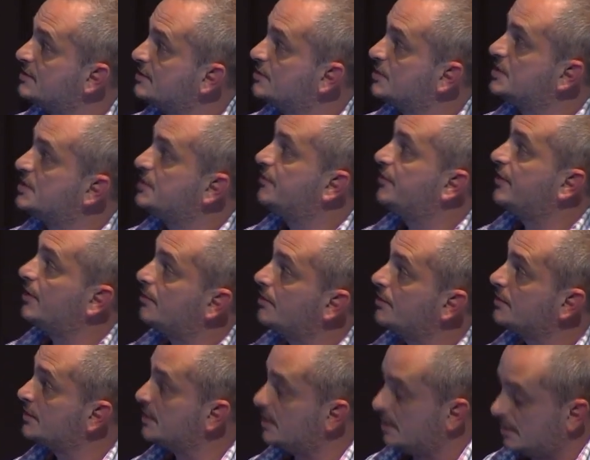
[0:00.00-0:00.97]
the
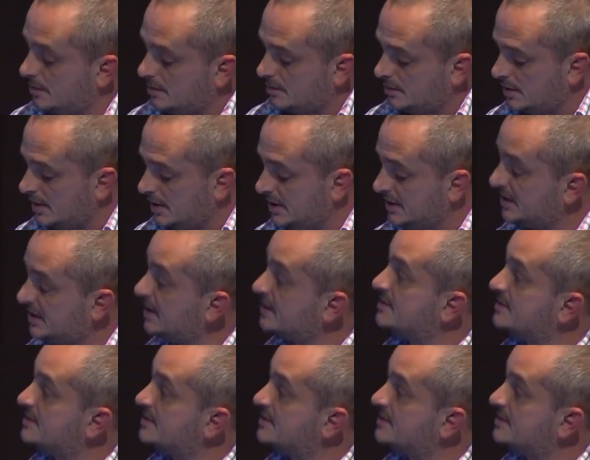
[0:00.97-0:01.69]
different NK cell